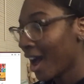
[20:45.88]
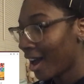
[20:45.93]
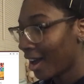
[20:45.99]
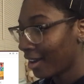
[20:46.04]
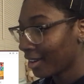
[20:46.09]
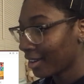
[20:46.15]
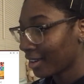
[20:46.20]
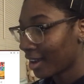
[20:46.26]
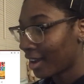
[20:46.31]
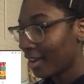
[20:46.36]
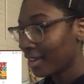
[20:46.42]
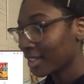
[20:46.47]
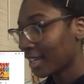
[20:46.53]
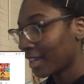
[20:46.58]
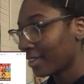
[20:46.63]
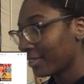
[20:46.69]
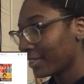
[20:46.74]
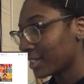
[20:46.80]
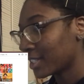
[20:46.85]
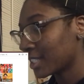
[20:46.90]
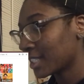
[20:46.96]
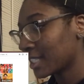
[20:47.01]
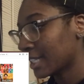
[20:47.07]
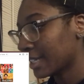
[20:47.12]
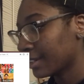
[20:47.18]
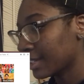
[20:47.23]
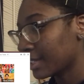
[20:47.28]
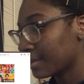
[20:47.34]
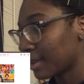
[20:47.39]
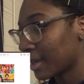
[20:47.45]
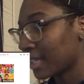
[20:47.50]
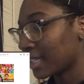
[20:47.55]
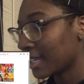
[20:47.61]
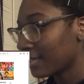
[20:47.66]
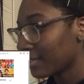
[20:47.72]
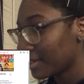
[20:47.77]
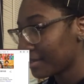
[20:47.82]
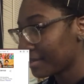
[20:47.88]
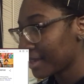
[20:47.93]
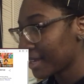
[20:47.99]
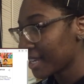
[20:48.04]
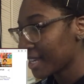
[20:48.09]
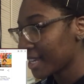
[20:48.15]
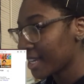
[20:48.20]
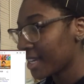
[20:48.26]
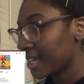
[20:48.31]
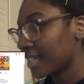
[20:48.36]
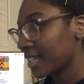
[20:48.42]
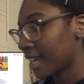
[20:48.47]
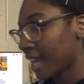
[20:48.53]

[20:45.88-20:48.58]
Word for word: Hong Kong television series by T V B.